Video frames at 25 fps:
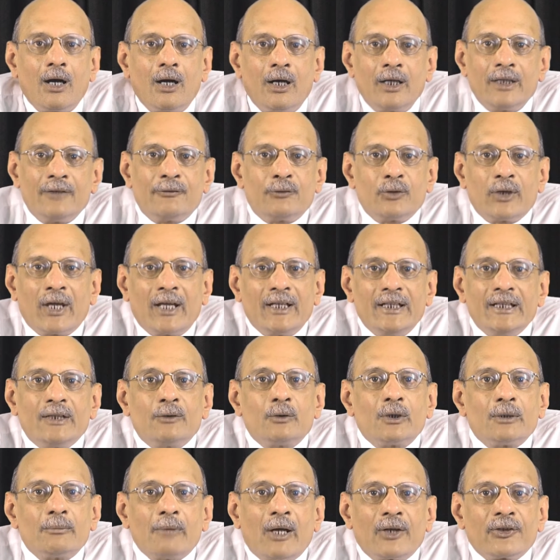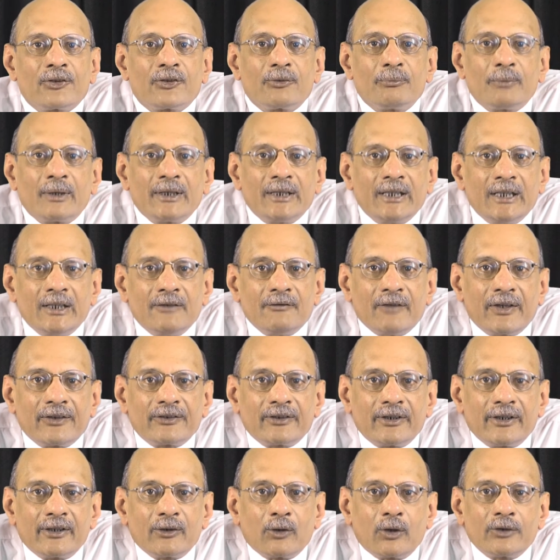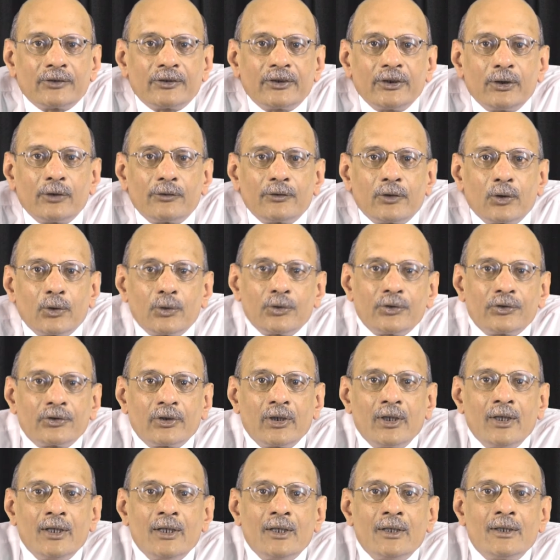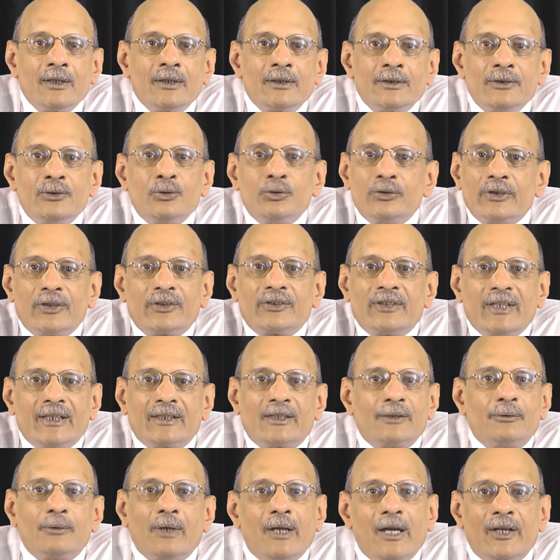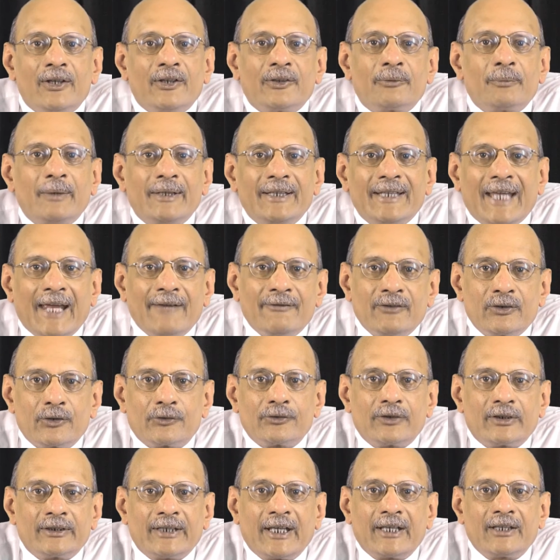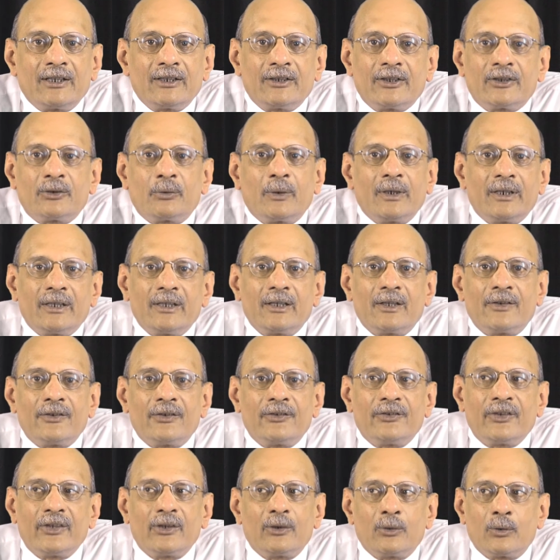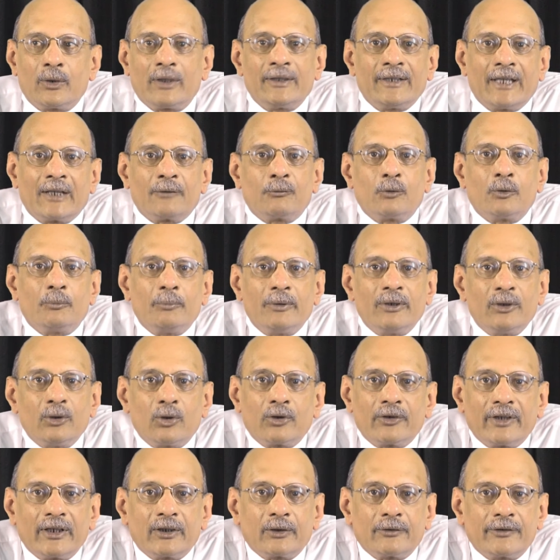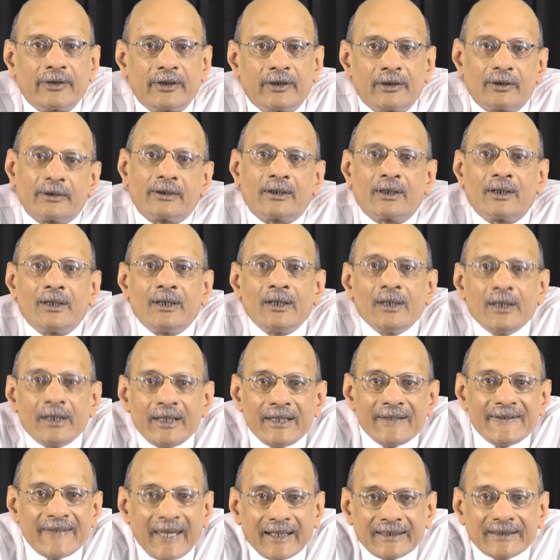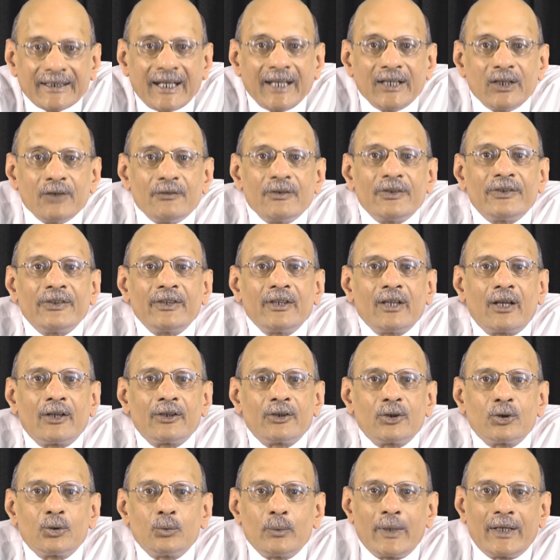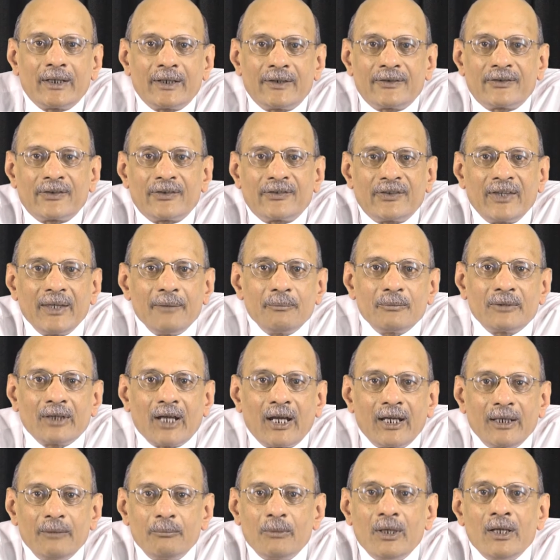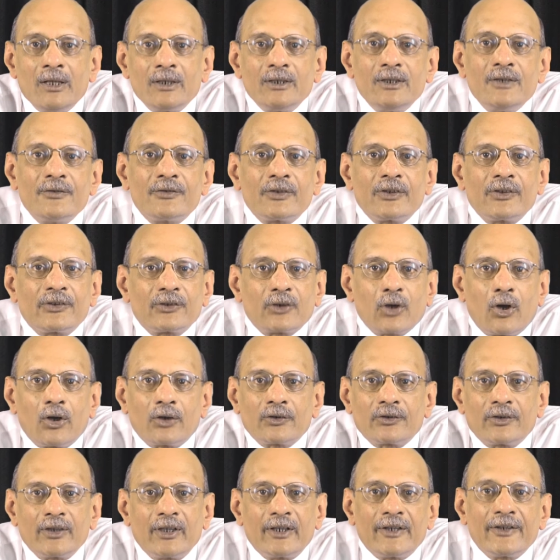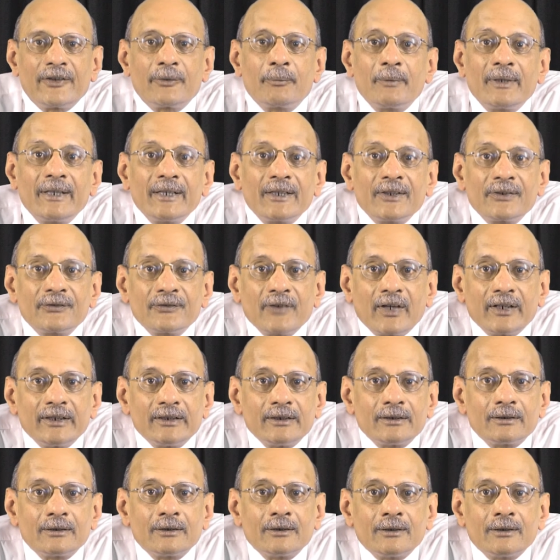If you had equal amounts of money invested in all 3 of those, you just take the arithmetic average of the 10, the 20 and the 0, and that would be your rate of return. In that kind of a scenario where it's the same time, different stocks, arithmetic is fine.